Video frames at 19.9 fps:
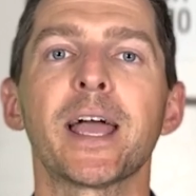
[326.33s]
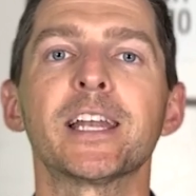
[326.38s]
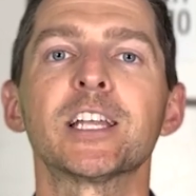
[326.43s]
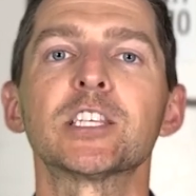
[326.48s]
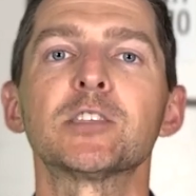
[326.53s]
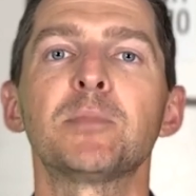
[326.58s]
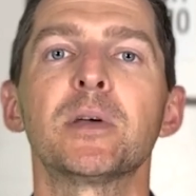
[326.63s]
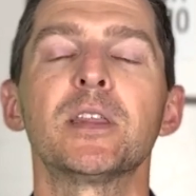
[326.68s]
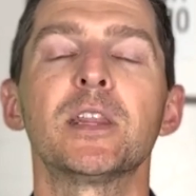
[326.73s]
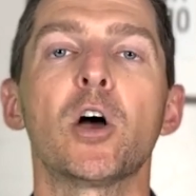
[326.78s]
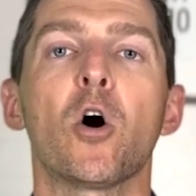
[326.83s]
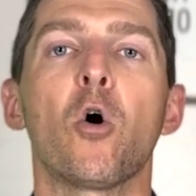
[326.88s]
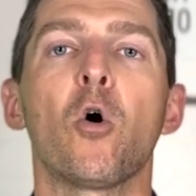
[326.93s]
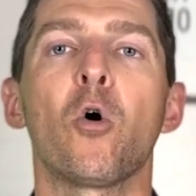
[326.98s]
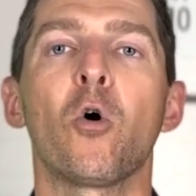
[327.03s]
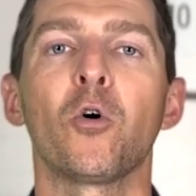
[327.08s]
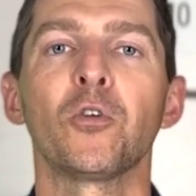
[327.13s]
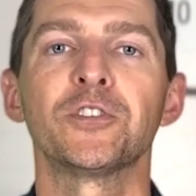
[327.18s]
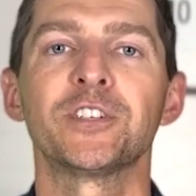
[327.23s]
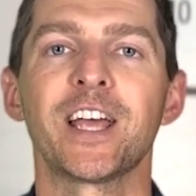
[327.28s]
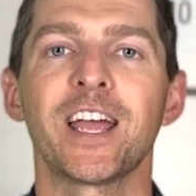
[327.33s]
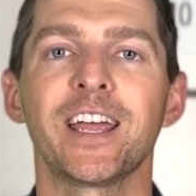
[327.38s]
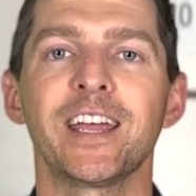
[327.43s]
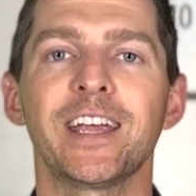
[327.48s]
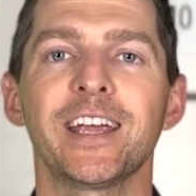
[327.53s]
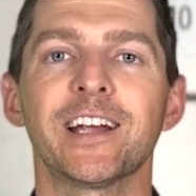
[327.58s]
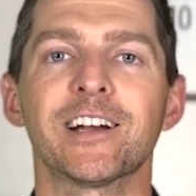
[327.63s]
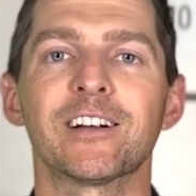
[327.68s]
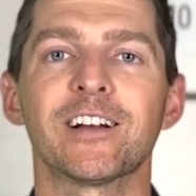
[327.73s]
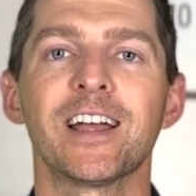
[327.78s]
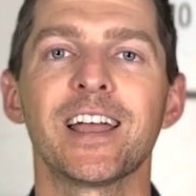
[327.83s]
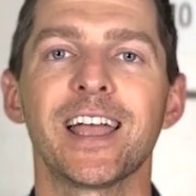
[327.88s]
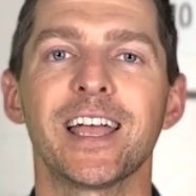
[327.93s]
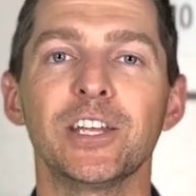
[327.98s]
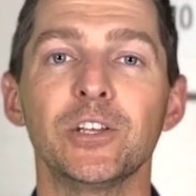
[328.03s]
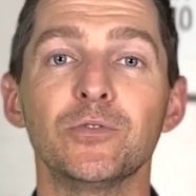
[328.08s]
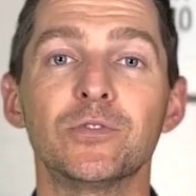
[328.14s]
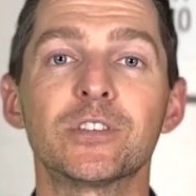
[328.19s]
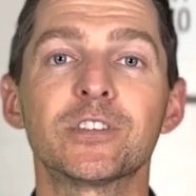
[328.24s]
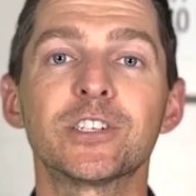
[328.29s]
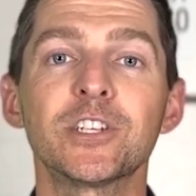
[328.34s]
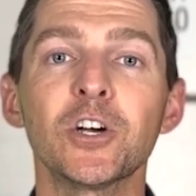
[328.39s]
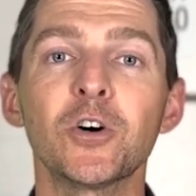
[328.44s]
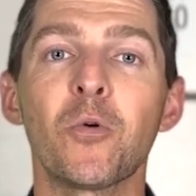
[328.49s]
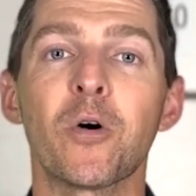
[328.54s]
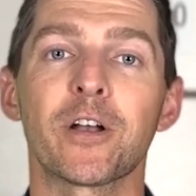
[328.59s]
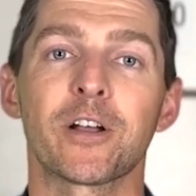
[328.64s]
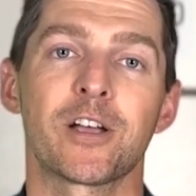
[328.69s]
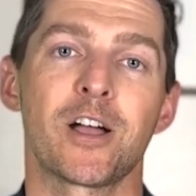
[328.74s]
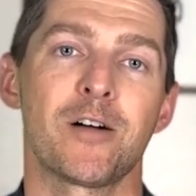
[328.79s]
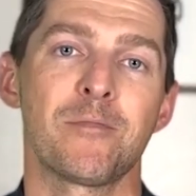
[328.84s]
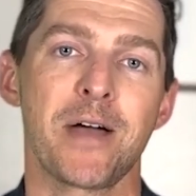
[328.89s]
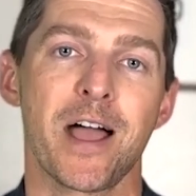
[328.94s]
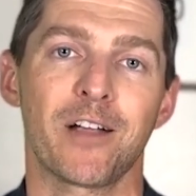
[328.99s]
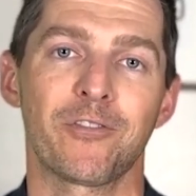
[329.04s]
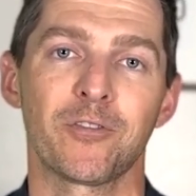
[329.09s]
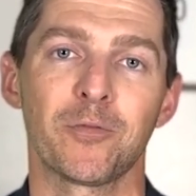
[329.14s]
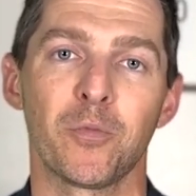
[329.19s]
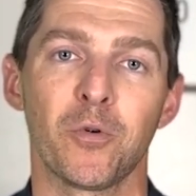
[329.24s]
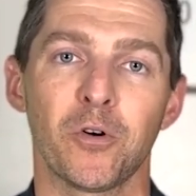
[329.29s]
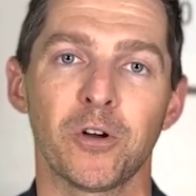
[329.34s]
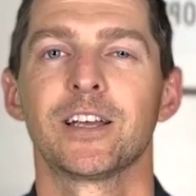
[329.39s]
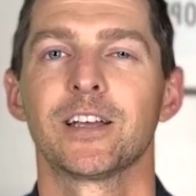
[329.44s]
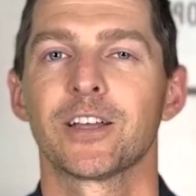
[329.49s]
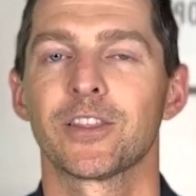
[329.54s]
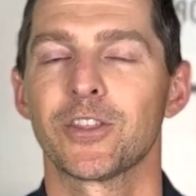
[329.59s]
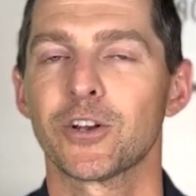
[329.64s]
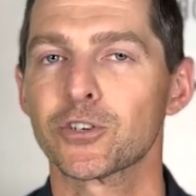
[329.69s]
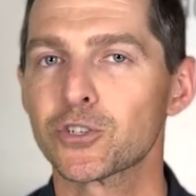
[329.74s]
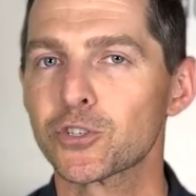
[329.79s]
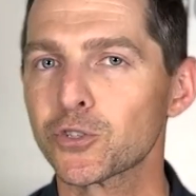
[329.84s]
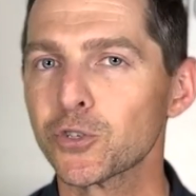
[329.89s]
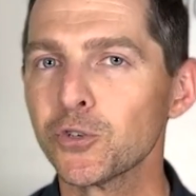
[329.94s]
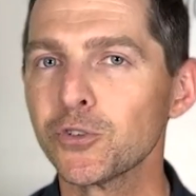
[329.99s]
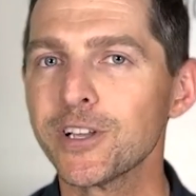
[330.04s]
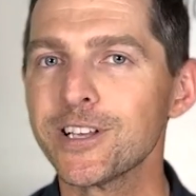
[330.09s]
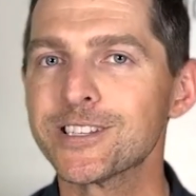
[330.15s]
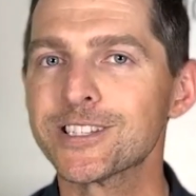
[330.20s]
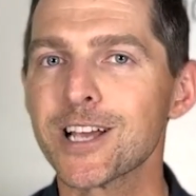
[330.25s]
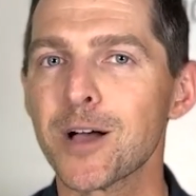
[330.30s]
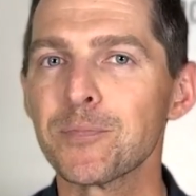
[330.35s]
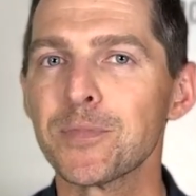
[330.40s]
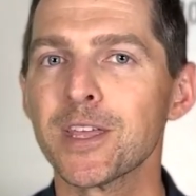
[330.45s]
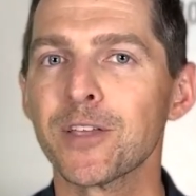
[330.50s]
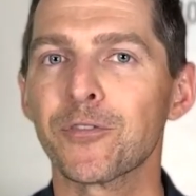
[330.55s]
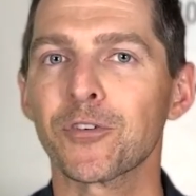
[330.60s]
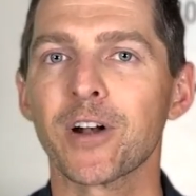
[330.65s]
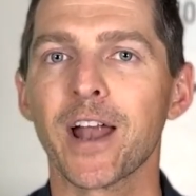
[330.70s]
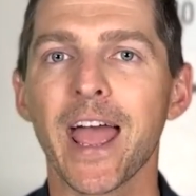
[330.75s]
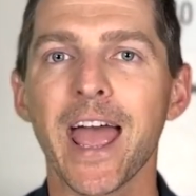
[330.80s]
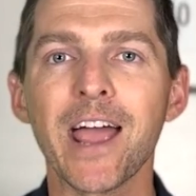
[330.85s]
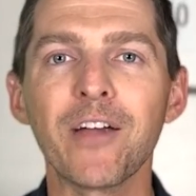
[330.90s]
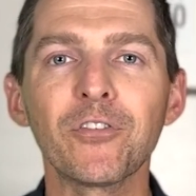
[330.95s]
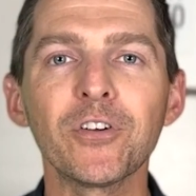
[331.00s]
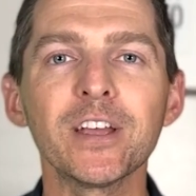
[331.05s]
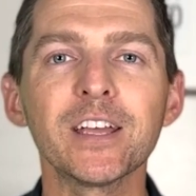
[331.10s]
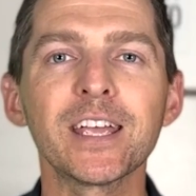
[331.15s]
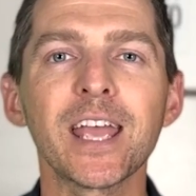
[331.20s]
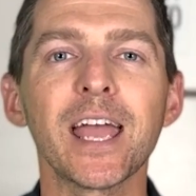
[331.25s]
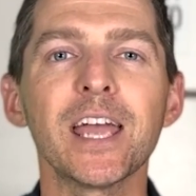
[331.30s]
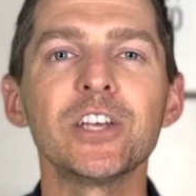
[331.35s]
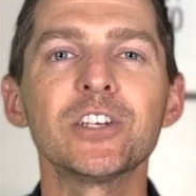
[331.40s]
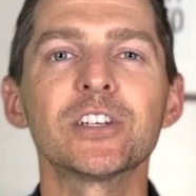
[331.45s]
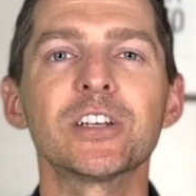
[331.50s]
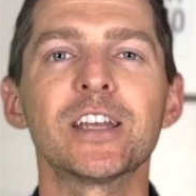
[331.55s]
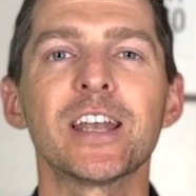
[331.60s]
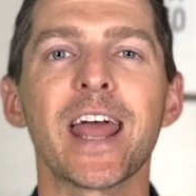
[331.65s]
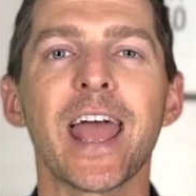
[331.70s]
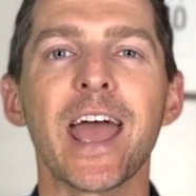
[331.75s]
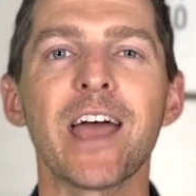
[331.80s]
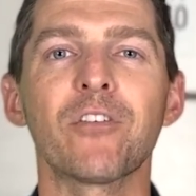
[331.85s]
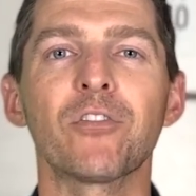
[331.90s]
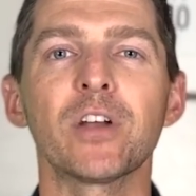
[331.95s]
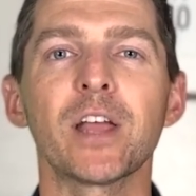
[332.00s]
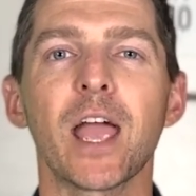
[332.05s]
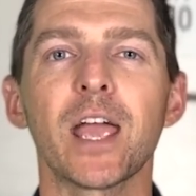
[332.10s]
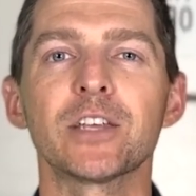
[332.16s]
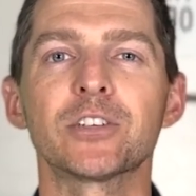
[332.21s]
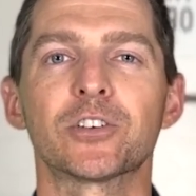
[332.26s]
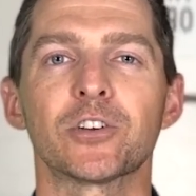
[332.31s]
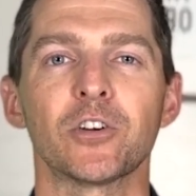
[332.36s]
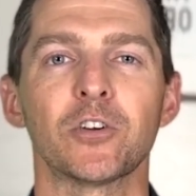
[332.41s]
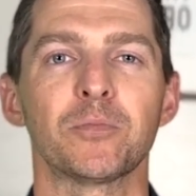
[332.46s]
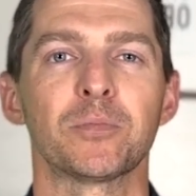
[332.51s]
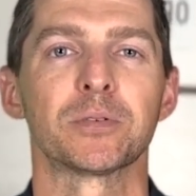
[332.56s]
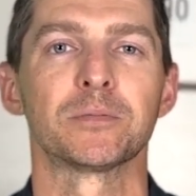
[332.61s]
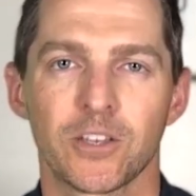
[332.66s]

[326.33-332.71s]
to spend the whole day here and you'd still want to come back for more. There's truly something for every occasion and every age group.